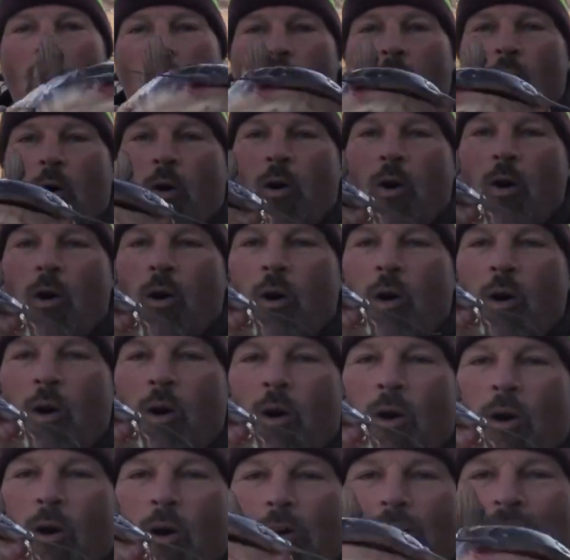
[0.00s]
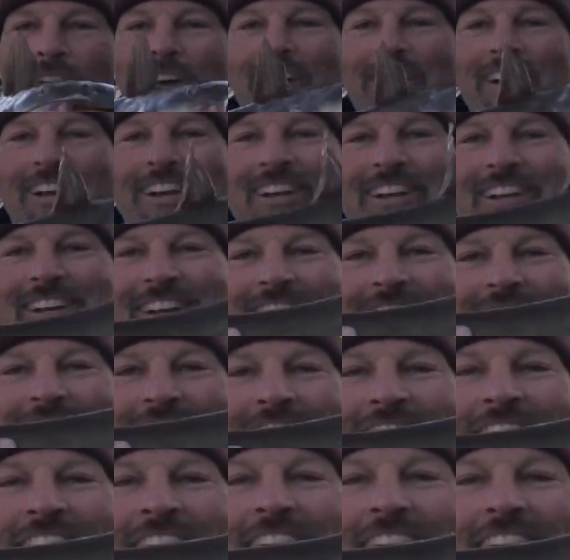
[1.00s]
Oh,
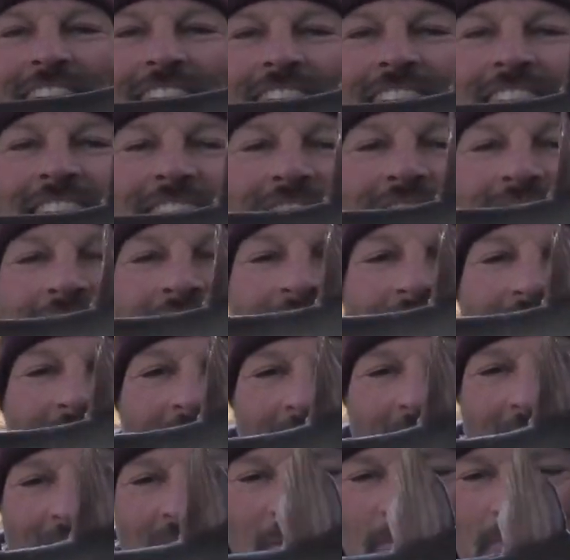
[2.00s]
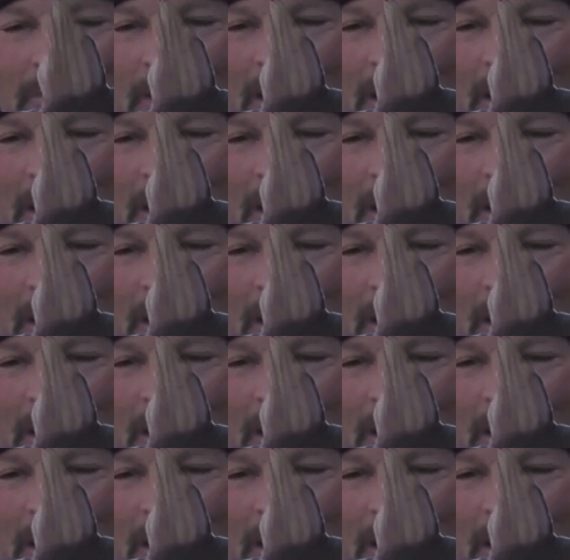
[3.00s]
this guy here, he